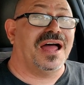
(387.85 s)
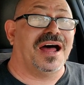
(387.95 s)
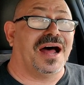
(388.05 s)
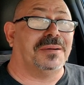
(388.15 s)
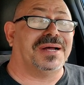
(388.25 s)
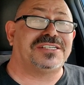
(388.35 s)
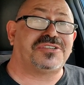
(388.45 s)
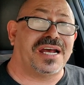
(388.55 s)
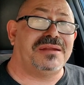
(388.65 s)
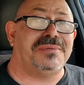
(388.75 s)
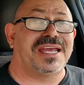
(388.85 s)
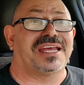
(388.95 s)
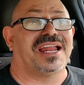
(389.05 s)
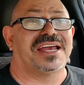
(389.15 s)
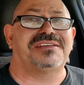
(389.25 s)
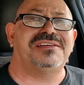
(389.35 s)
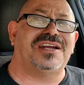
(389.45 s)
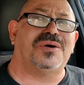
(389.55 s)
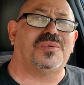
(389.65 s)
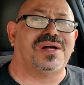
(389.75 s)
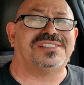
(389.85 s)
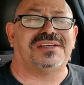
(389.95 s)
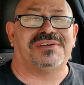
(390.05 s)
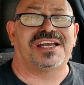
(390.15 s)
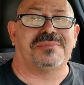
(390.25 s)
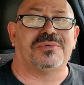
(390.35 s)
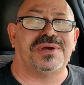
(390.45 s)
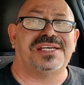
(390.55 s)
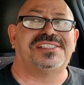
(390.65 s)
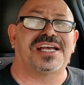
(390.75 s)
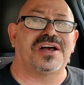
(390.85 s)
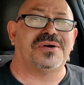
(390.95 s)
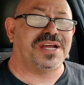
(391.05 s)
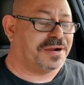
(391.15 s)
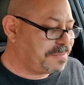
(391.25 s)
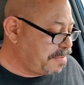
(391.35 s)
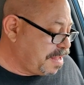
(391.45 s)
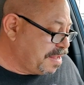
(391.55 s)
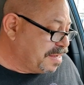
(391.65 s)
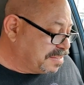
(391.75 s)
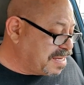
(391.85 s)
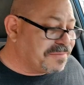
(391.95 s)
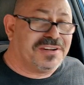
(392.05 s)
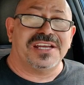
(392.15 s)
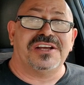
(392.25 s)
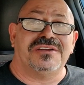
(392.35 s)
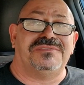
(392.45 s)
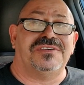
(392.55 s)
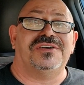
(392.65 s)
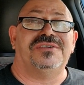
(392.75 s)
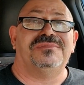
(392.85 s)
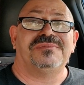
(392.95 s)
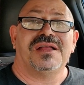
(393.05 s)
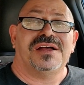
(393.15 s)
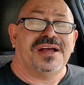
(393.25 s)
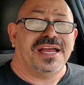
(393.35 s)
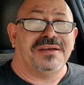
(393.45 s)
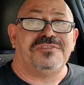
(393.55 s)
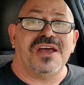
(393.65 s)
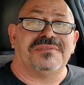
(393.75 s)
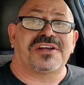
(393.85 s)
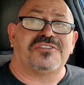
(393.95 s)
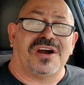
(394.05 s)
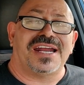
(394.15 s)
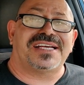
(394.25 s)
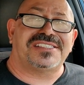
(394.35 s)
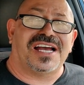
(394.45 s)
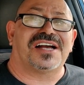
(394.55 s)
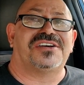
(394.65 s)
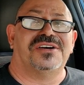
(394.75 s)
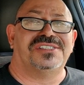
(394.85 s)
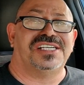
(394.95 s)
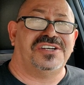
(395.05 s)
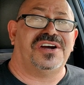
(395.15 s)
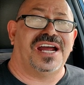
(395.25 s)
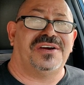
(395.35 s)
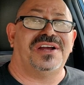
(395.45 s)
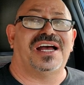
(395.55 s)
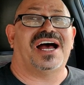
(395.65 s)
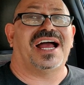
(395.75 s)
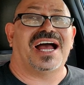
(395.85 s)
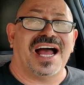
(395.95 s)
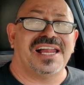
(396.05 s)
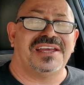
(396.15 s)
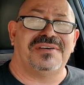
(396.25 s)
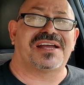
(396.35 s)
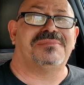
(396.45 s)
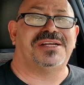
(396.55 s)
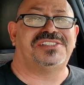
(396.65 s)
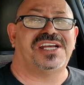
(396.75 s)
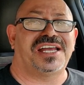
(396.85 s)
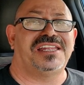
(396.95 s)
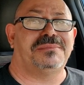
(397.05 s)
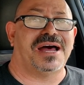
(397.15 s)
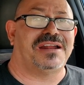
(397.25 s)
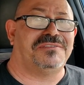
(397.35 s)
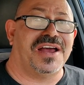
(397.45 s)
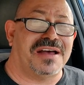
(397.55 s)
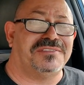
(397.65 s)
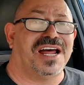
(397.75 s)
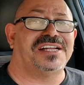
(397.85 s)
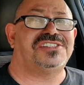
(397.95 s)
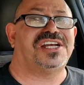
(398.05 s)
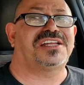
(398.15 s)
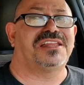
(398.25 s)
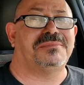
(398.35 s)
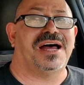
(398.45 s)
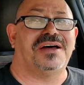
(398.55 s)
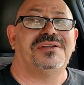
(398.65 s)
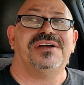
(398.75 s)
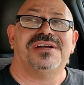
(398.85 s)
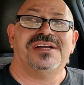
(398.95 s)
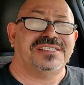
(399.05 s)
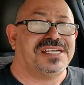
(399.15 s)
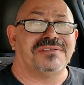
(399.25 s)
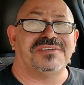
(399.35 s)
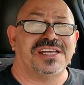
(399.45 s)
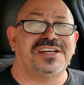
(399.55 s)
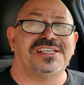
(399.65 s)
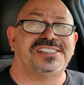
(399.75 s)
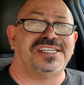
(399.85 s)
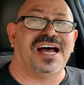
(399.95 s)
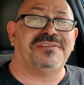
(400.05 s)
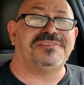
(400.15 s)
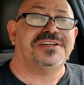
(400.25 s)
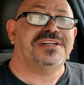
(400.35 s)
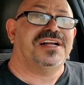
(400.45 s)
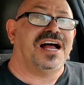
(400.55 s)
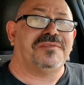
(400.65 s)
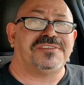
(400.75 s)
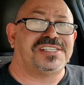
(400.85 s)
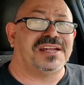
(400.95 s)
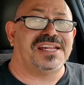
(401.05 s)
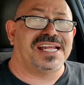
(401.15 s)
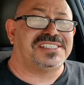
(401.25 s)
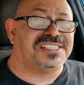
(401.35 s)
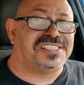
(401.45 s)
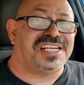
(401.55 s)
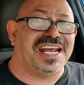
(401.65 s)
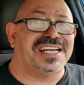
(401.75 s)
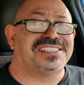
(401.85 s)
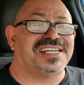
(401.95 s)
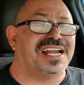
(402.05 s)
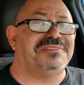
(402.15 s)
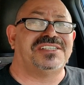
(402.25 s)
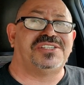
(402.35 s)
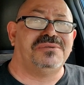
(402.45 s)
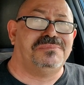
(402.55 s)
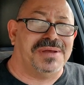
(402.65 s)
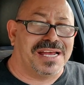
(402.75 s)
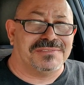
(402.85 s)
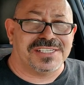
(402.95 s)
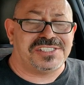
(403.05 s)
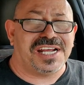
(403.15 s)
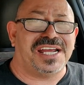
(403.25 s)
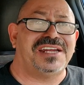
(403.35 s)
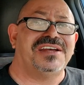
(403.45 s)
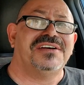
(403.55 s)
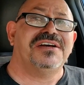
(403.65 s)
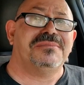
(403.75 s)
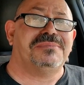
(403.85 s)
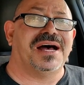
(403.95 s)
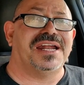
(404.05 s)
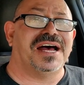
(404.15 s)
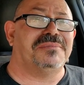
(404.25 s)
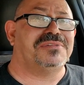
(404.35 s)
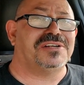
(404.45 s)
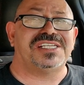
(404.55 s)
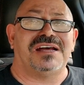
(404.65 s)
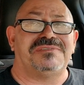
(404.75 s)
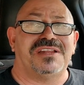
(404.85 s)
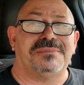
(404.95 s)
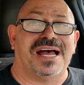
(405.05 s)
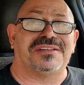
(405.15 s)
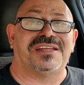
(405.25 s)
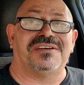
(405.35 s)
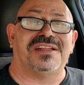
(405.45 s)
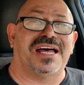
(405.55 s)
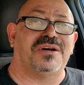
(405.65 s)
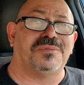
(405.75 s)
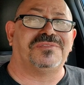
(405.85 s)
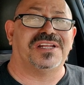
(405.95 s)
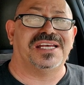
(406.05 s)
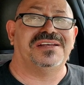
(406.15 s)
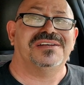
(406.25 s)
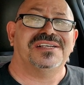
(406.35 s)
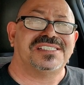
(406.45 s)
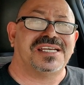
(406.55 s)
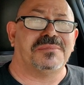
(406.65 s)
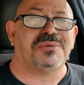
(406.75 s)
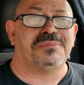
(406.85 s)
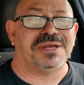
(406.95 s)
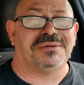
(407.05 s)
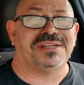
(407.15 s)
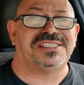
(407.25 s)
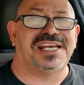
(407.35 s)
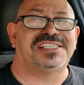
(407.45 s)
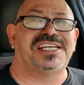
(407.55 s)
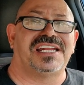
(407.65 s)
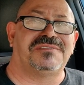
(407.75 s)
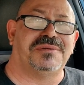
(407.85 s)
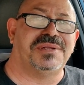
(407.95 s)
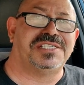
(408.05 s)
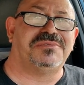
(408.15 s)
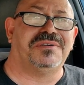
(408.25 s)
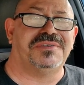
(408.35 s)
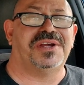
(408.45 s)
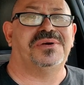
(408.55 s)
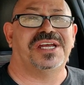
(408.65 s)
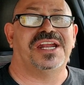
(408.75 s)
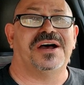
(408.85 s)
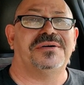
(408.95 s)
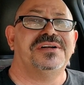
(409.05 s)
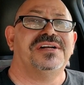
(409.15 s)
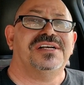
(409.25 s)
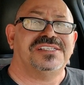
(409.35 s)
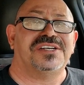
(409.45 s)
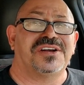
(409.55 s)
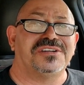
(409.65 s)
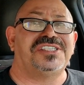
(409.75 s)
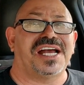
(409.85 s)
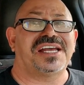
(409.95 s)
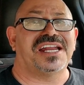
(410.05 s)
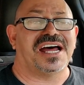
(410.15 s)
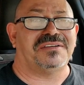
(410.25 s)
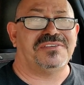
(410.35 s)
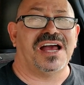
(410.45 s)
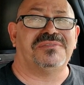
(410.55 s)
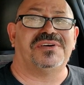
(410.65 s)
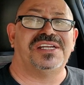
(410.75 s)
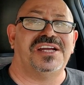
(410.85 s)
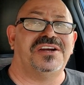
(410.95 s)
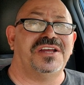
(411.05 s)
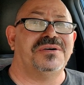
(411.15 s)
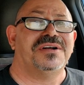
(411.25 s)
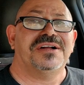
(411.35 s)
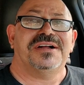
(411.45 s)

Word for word: Um, I try to make it like, you know, once every couple weeks I go here. Definitely good food. If you have a chronic tacos in your area, I highly recommend checking them out if you have not checked them out. Definitely good stuff. Uh, for something that's a chain, it's not even too big of a chain, but um, there's enough of them out there that hopefully someone will be able to take something from this review, you know? So go check it out if you have one near you.